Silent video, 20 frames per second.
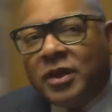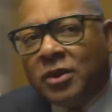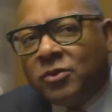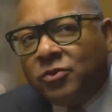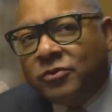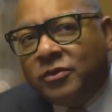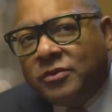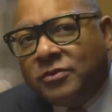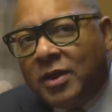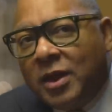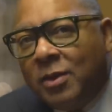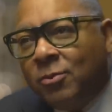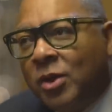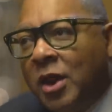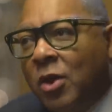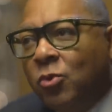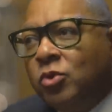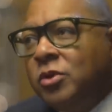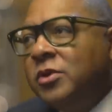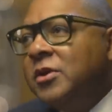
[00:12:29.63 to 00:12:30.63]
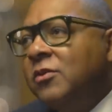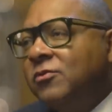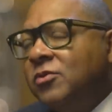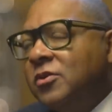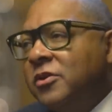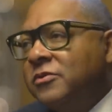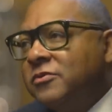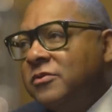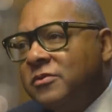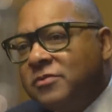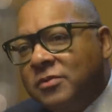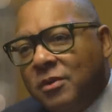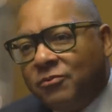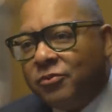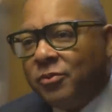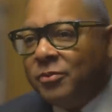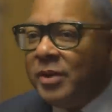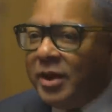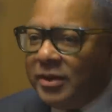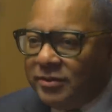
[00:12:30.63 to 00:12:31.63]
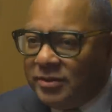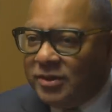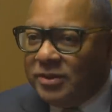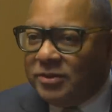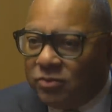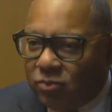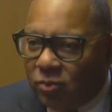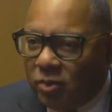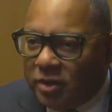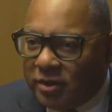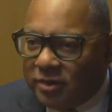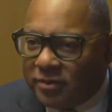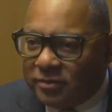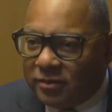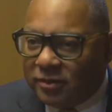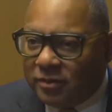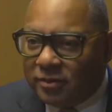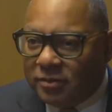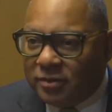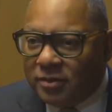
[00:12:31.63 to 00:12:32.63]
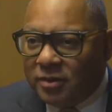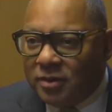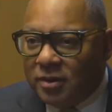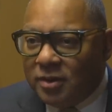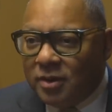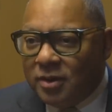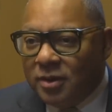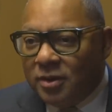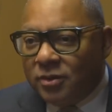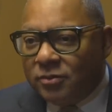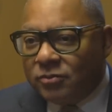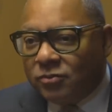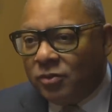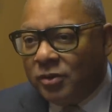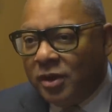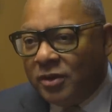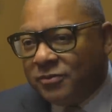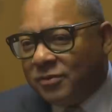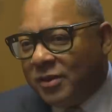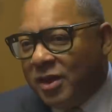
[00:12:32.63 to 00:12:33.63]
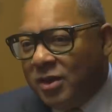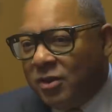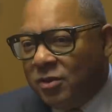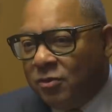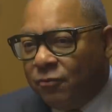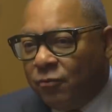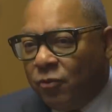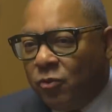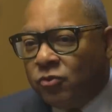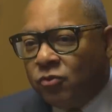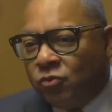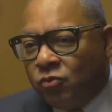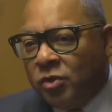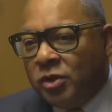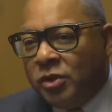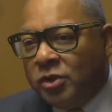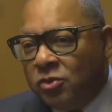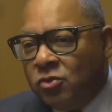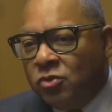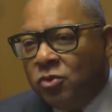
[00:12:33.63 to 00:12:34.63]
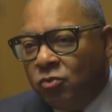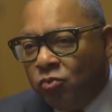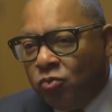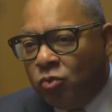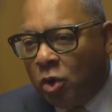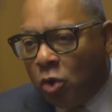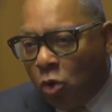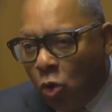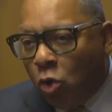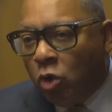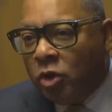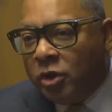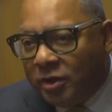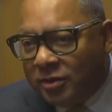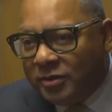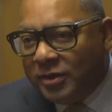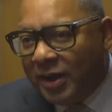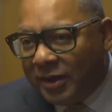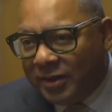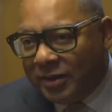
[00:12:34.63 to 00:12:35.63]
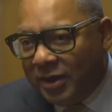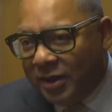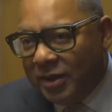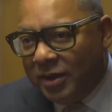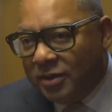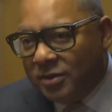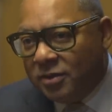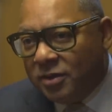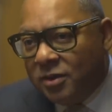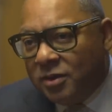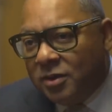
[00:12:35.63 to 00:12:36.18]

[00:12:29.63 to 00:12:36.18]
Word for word: Like it was a time when I would never listen to something from 1920s. Or, so that's kind of the first really good recorded decade.